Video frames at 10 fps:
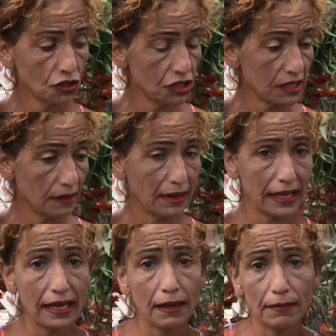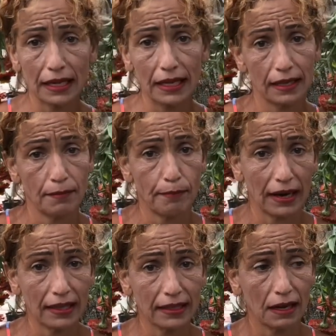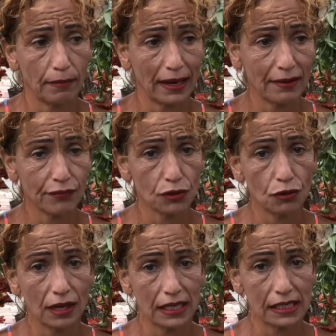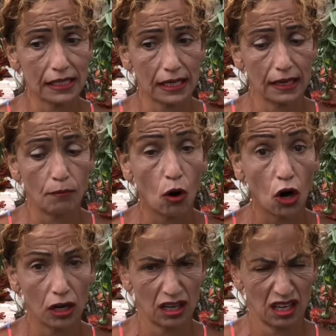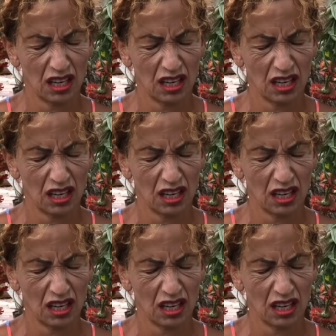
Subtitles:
She said, Maria, the plant that I buy from you has mold.